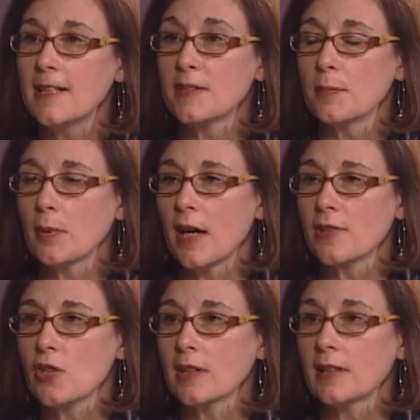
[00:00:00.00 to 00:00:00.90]
is a
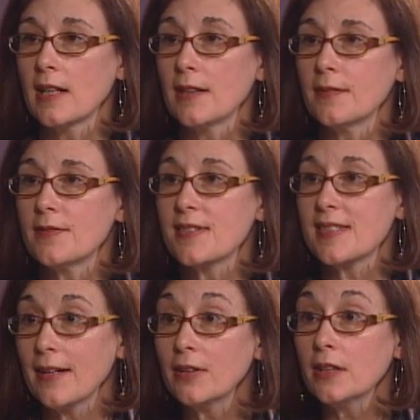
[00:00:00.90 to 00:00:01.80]
project of
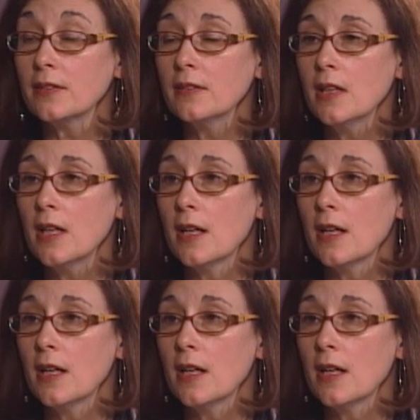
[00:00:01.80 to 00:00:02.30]
seven